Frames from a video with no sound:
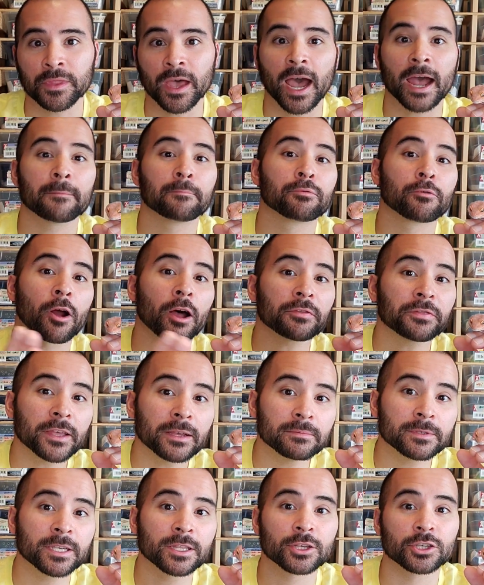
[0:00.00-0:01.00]
I brought
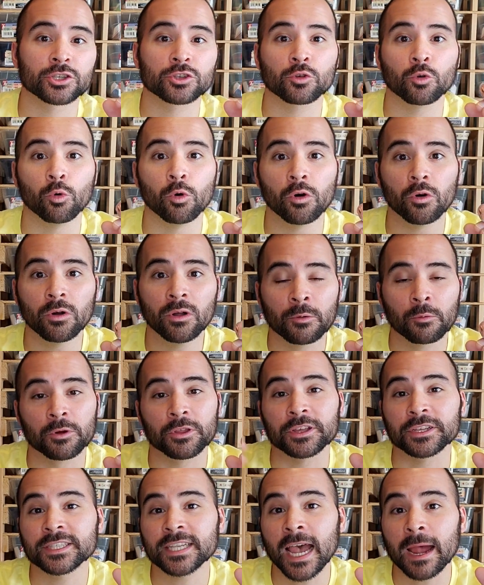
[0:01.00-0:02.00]
them to the school where
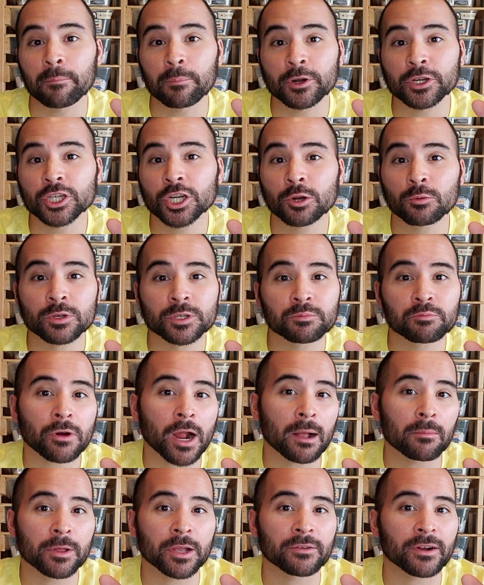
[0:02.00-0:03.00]
the temperature was
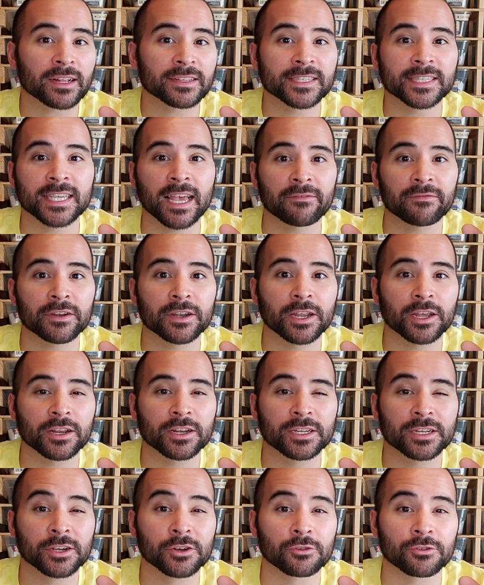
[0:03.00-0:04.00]
probably around 70
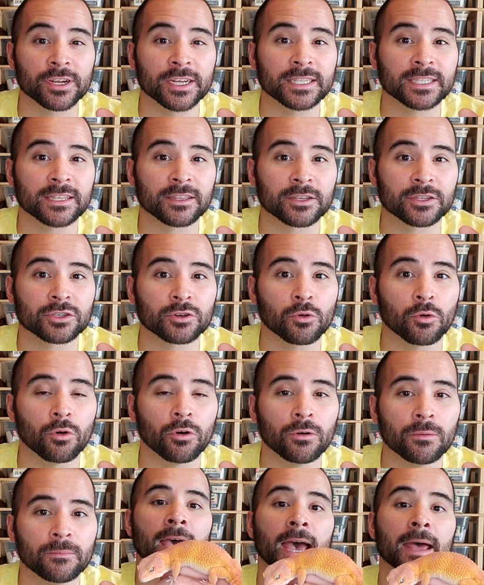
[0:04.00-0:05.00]
degrees in the
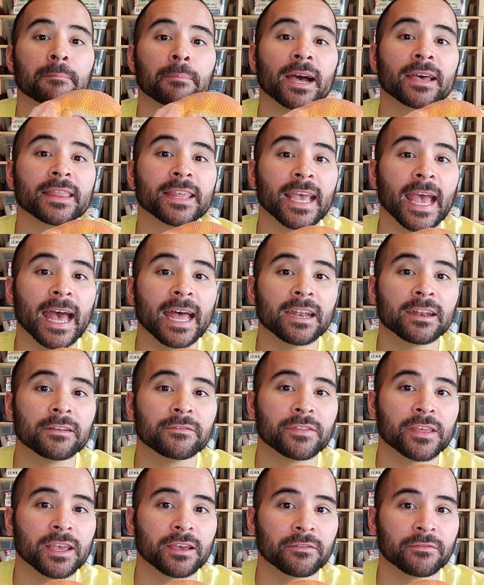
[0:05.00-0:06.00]
school. And by the end
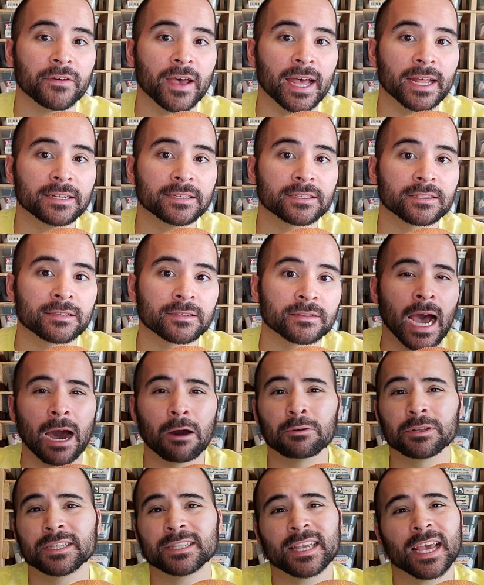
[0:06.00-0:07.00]
of the event, I
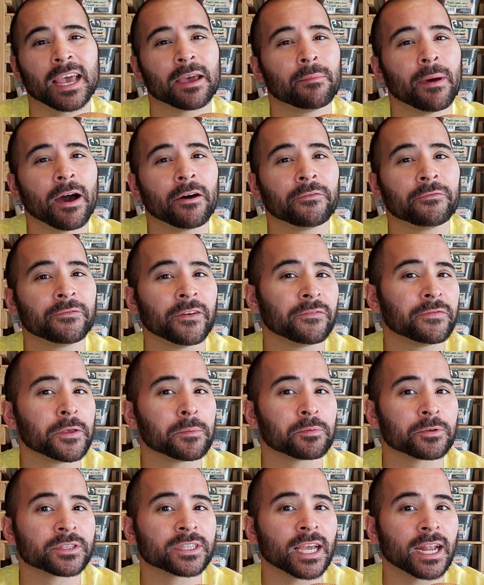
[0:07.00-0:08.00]
would say about
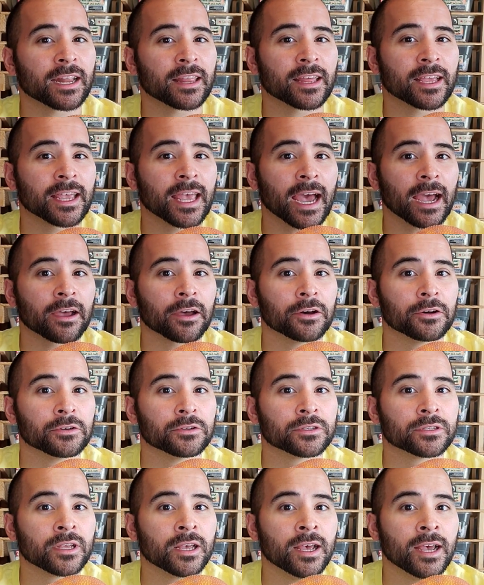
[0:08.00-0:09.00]
50% of the
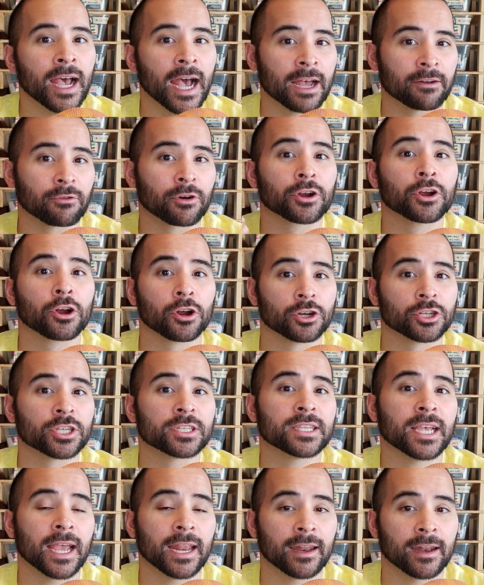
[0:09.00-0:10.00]
geckos had
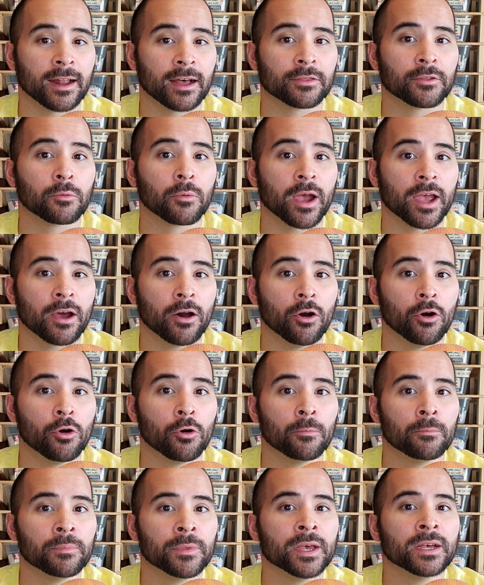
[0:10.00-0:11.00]
regurgitated on the way
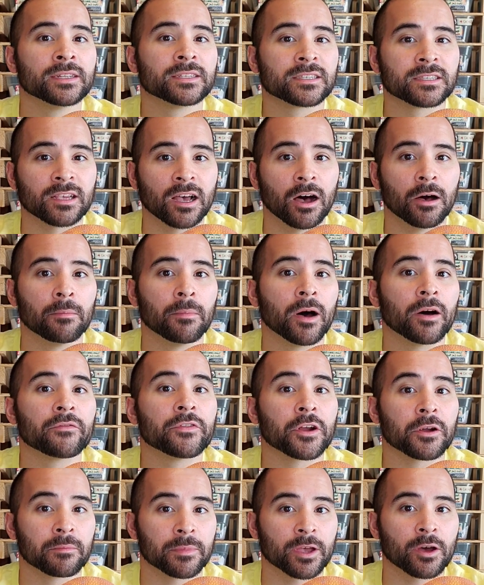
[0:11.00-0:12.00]
home some of
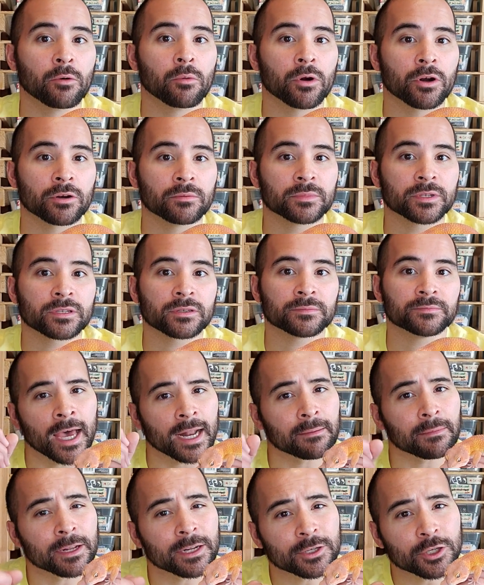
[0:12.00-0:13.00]
their mealworms. And
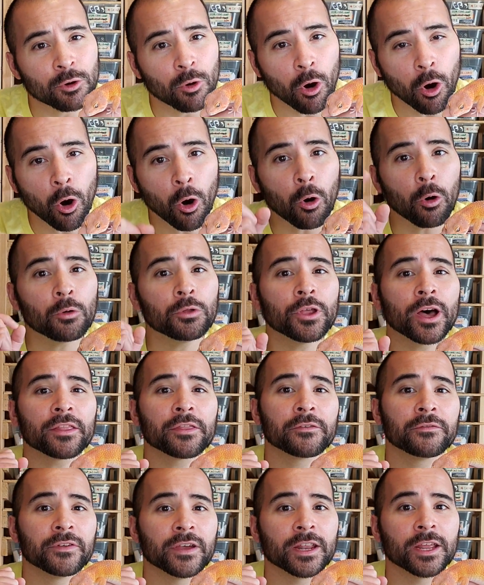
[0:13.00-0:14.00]
I'm going to do a whole
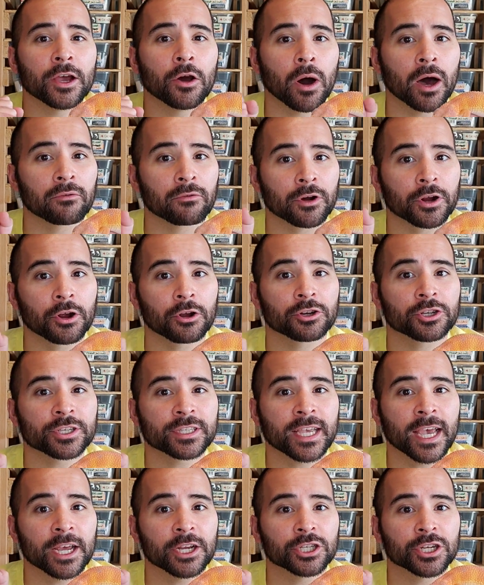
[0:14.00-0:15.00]
nother video on
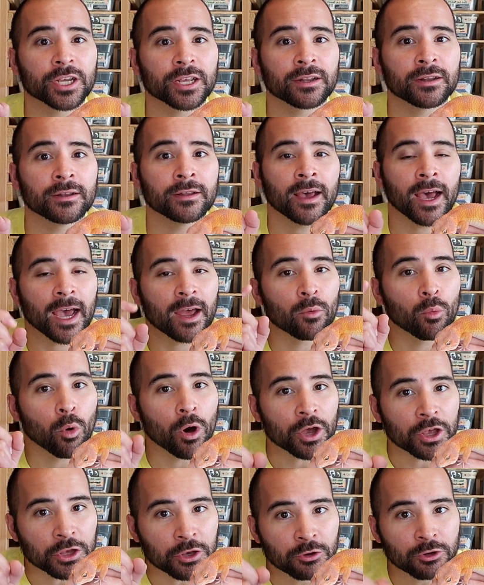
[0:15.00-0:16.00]
regurgitation and
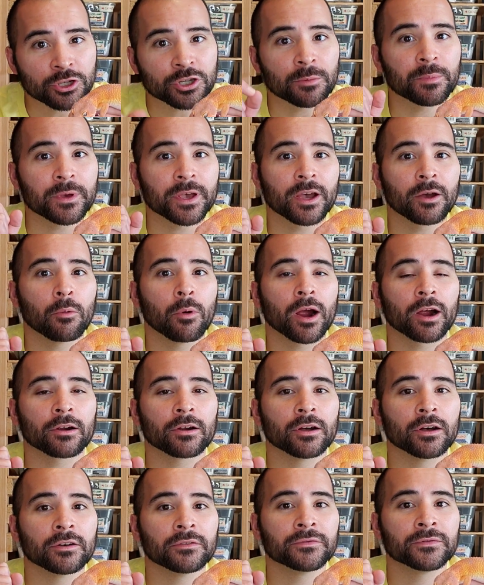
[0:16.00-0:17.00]
what you should be aware
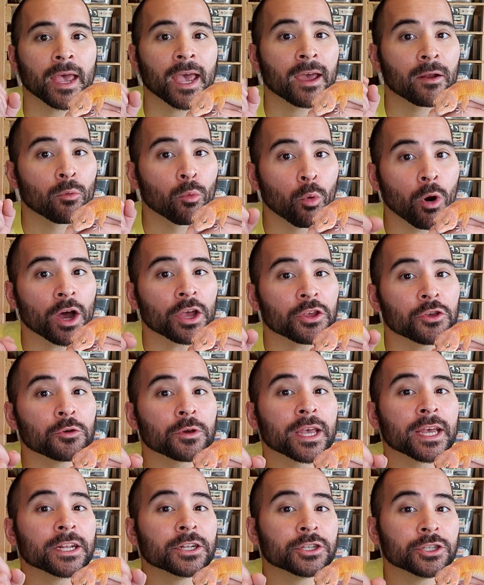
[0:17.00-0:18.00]
of and what you
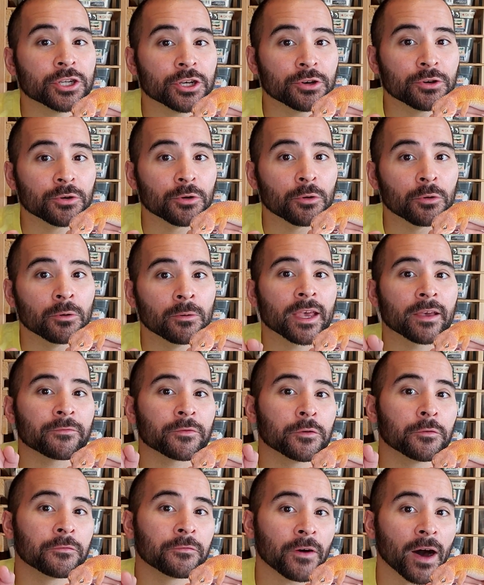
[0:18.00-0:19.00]
can do if
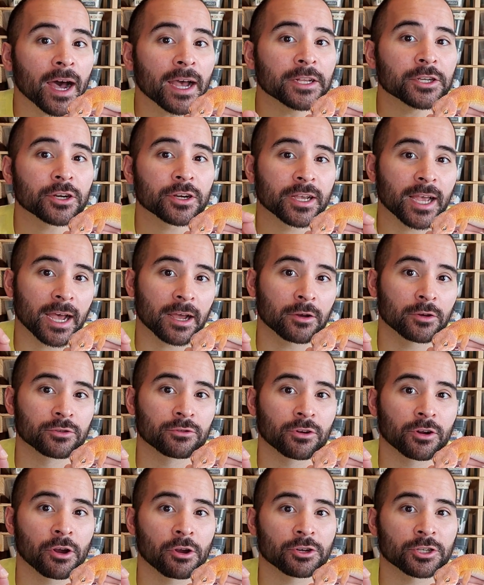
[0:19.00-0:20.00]
you find your geckos
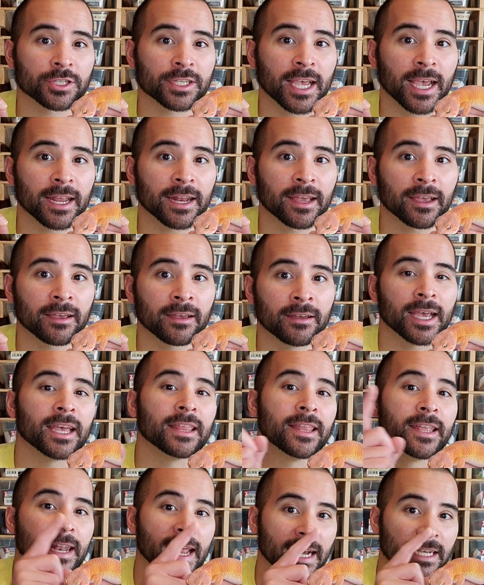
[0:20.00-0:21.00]
regurgitating in
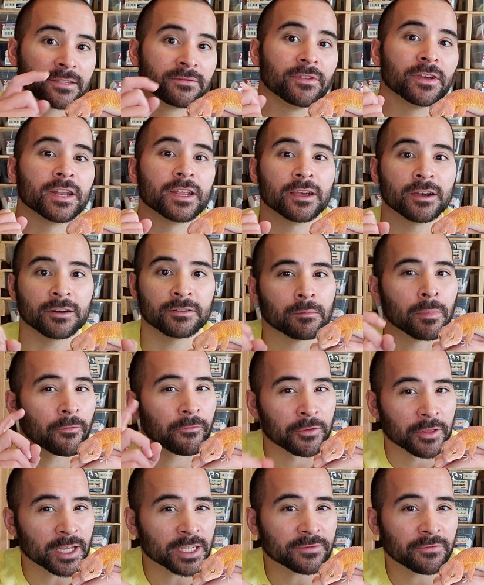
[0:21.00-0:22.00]
the next video. But
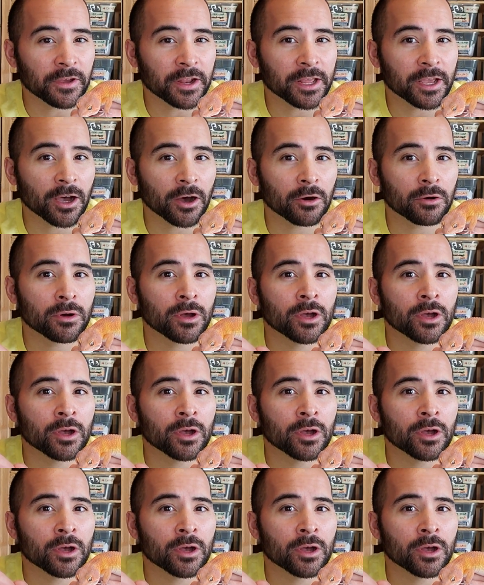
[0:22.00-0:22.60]
for this video,